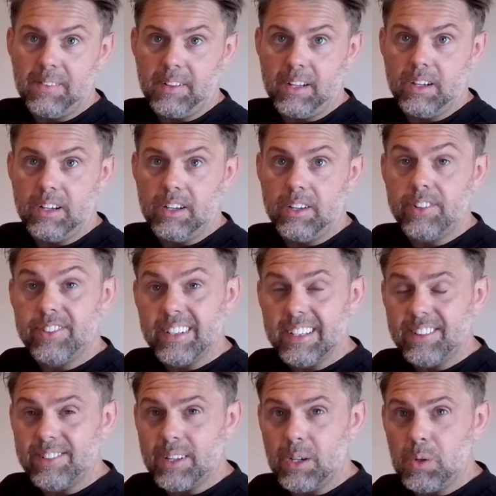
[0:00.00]
the
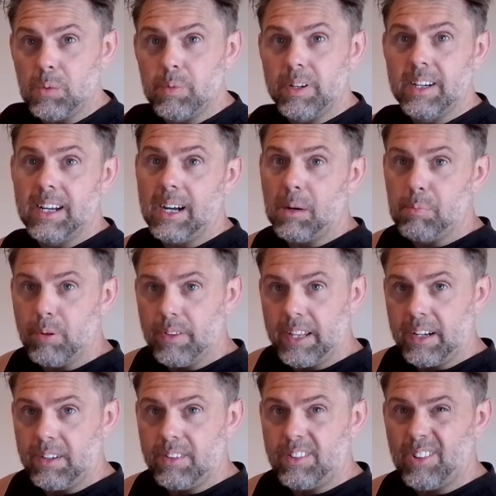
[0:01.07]
oscilloscope, I'll put that
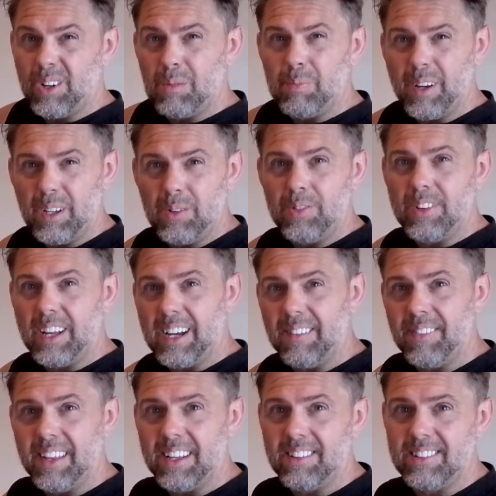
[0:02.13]
on top. I used to have
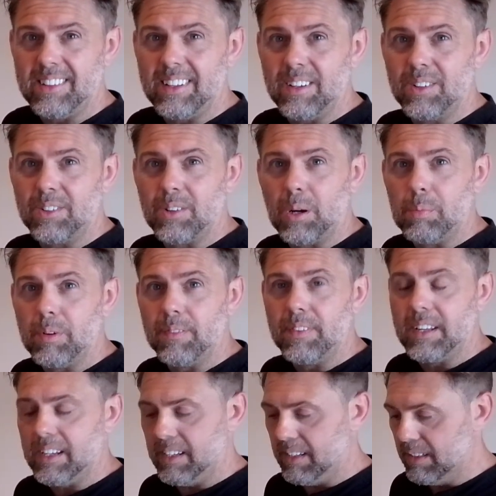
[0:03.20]
that sitting on top of
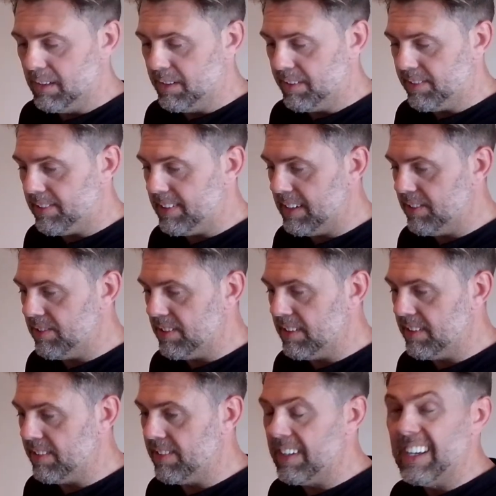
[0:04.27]
the load
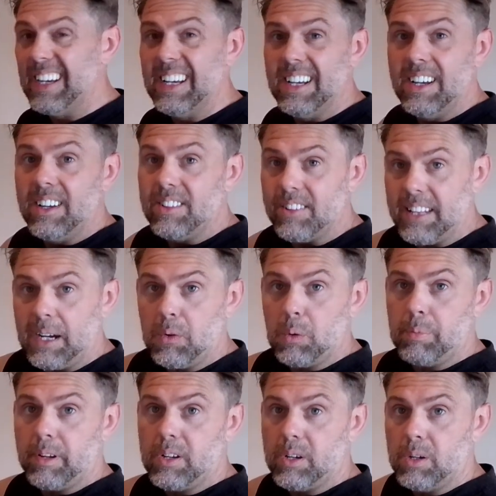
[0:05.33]
stations. So that will
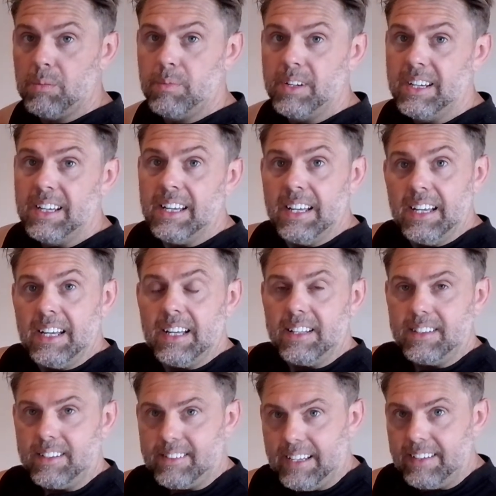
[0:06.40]
become
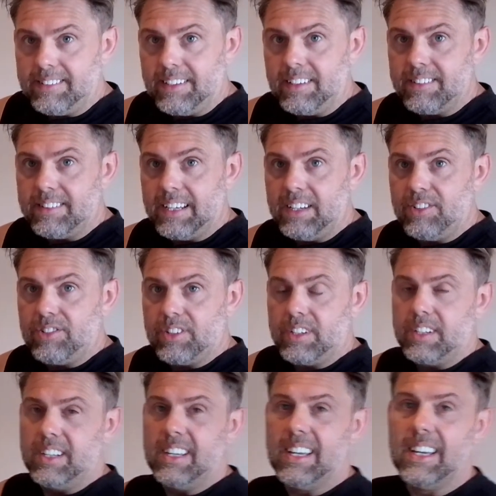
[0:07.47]
the testing station,
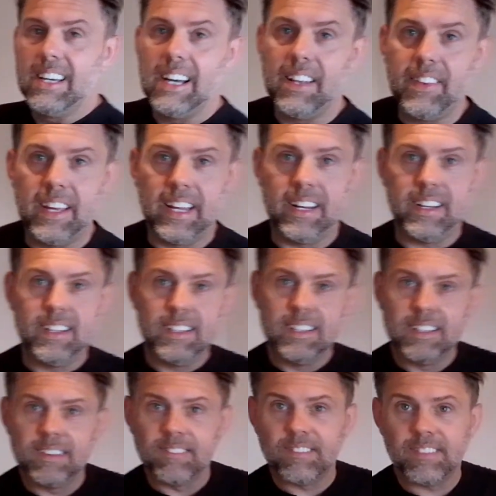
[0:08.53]
and then
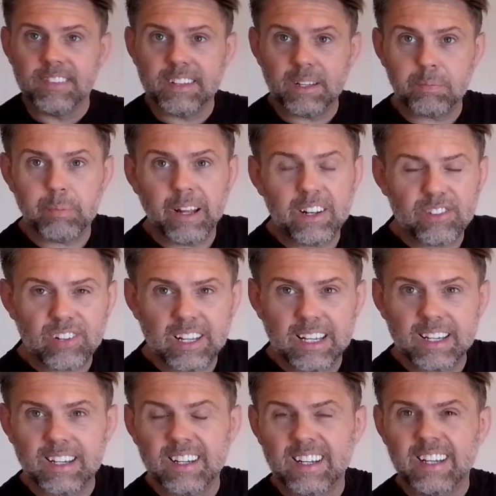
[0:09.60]
this bench
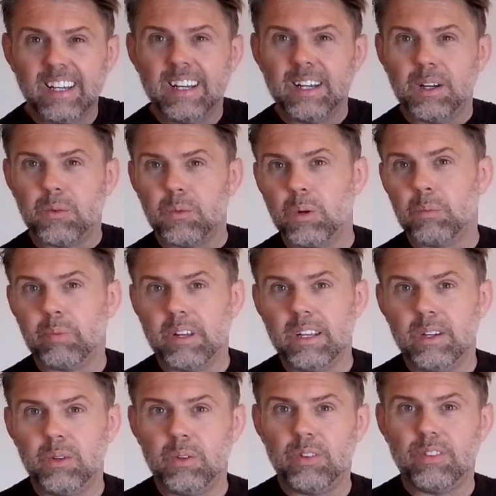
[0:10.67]
here will be
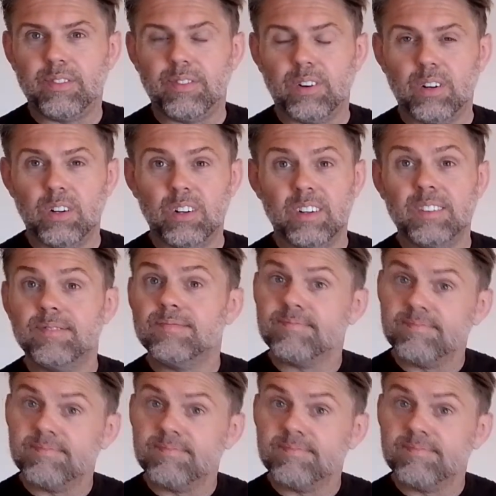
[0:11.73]
used for